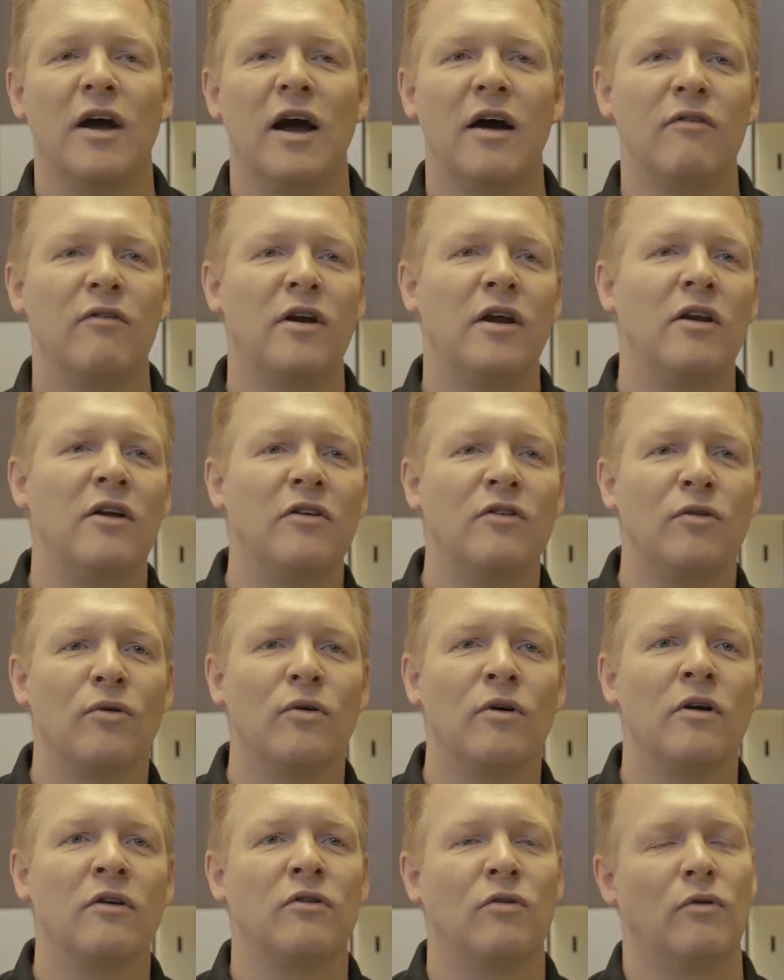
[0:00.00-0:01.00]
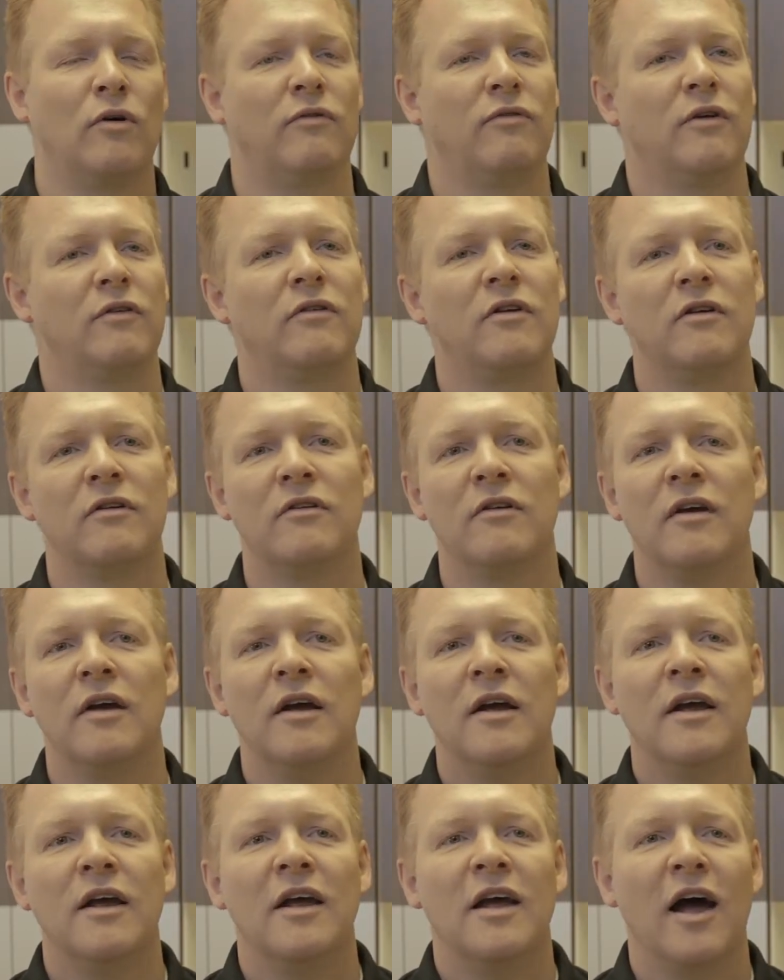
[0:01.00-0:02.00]
having any soreness or if
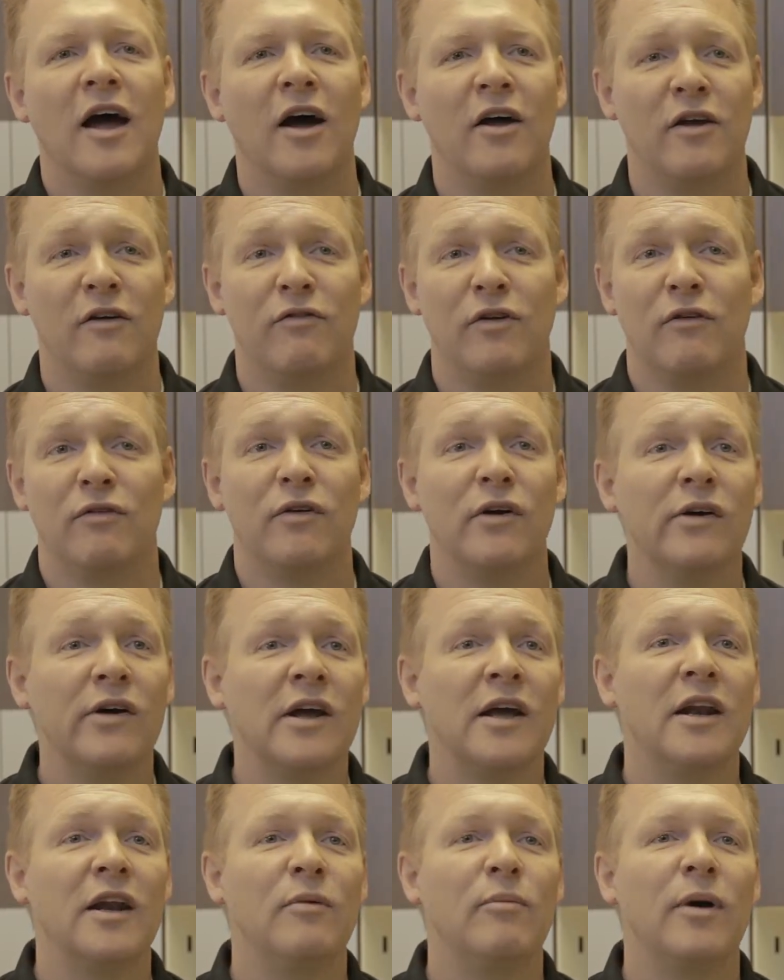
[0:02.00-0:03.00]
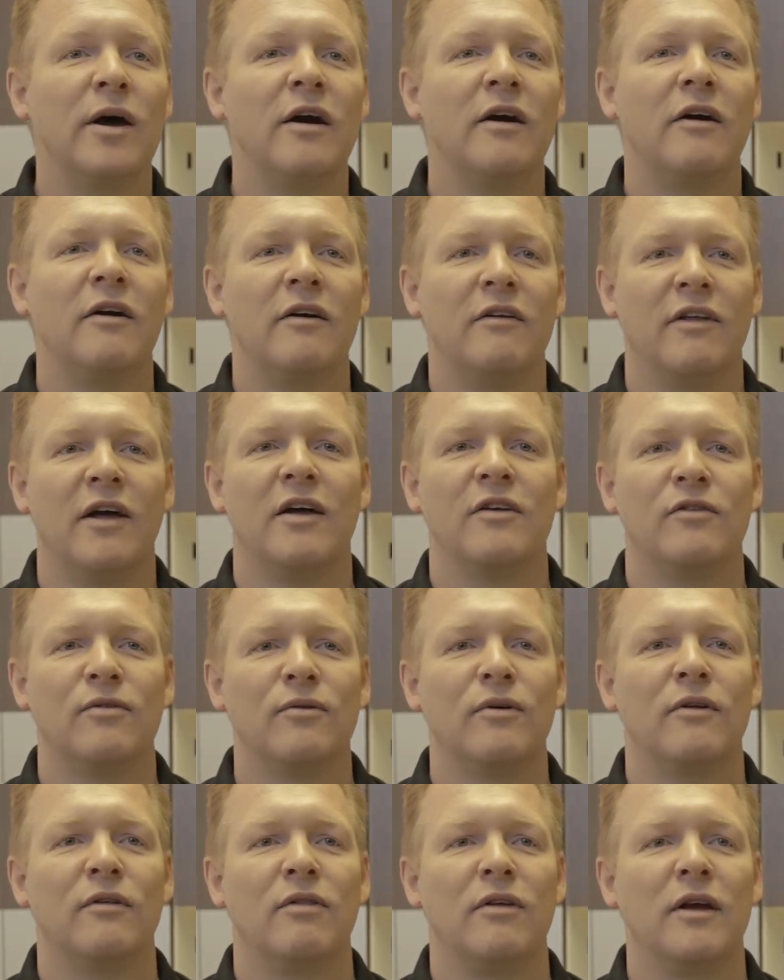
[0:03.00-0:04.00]
you're feeling any better and that
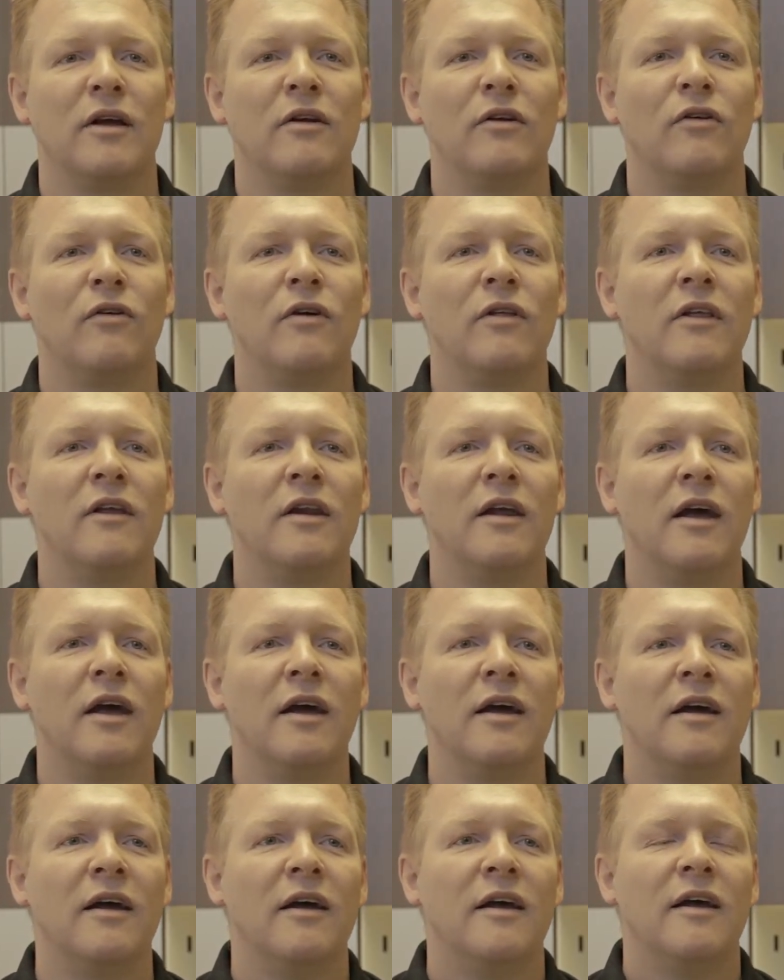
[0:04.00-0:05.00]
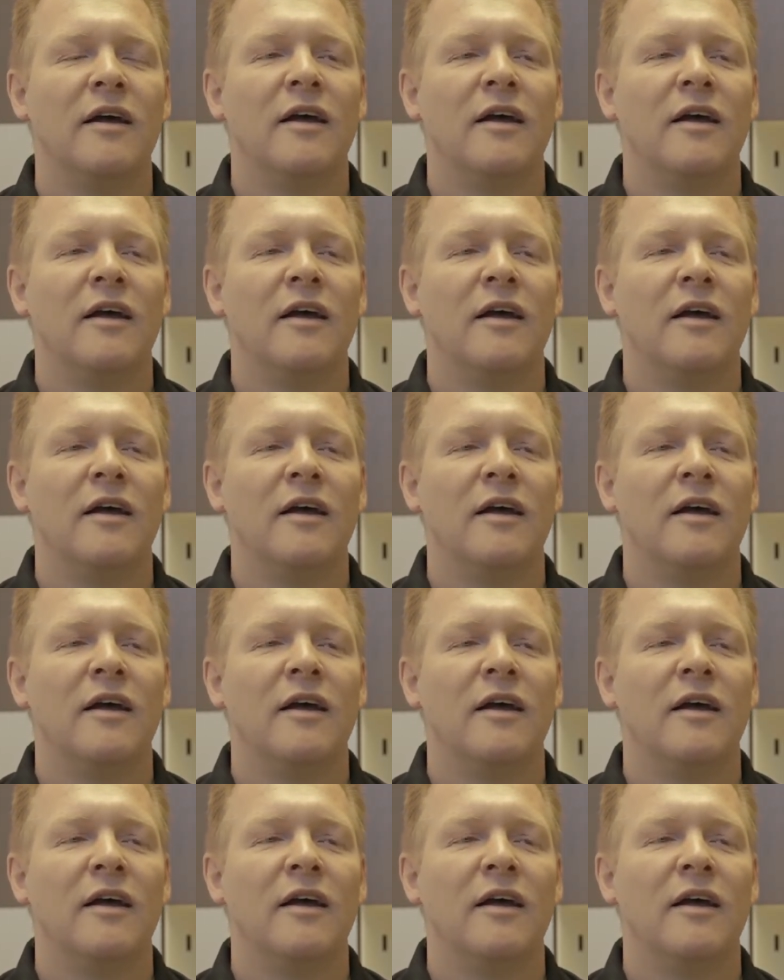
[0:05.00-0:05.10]
sort of thing during the day.